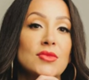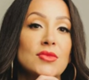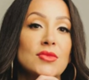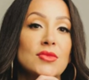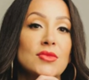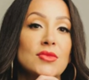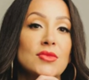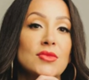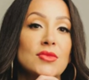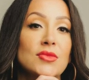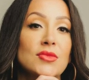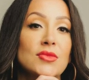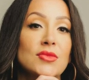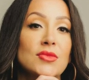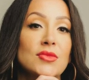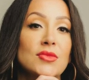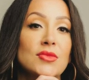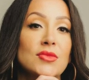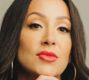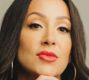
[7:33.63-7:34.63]

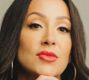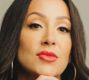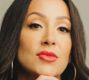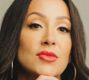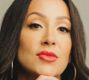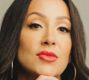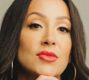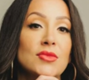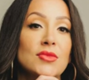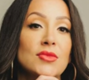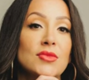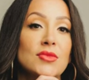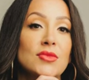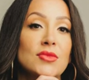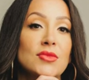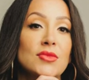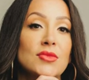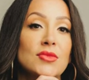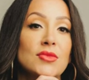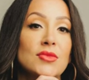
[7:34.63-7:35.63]

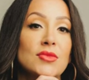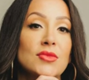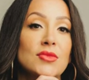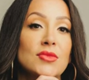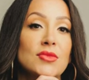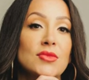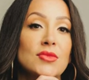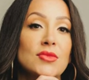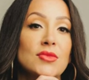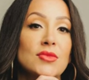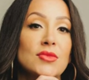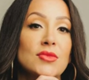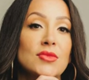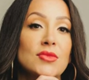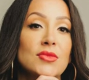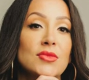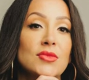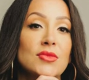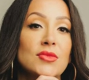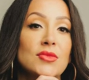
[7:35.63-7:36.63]

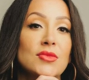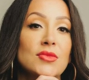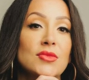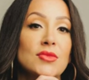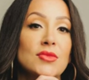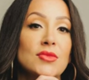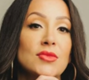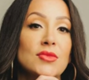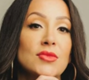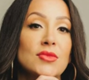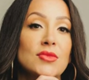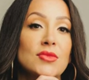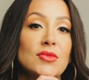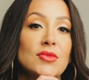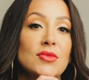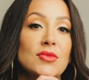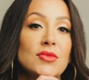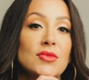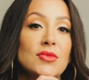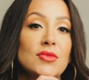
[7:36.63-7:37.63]

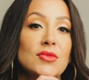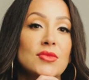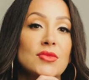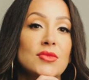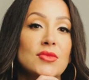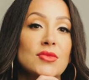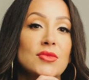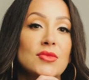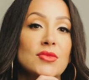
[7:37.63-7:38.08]
The face doesn't move, so there is nothing to read.